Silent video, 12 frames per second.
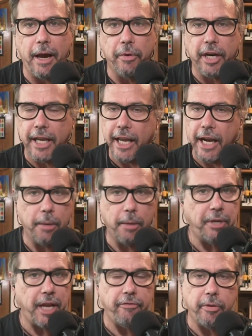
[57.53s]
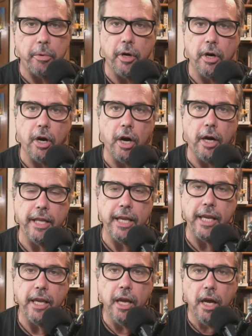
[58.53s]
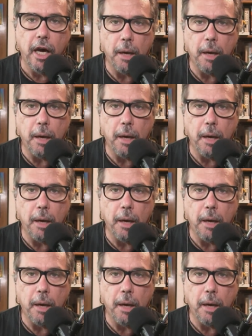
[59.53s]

Uh, we're going to get an update from her on the